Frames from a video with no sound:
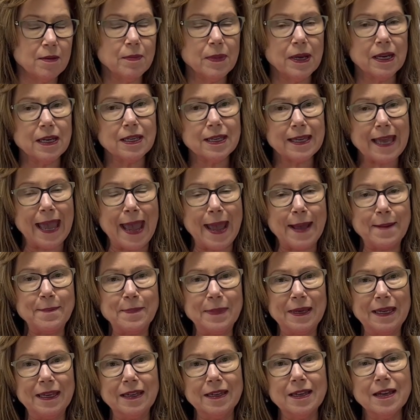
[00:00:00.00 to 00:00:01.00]
but it can
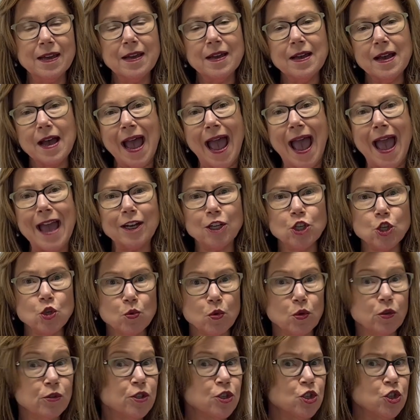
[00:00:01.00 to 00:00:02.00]
be
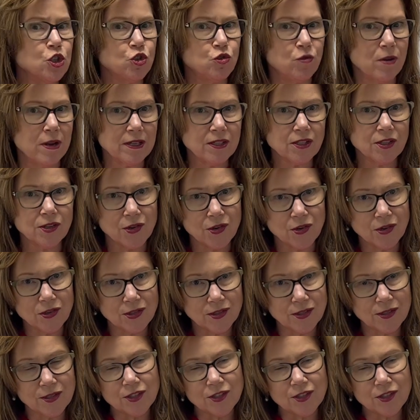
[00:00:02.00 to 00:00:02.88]
annual stressors.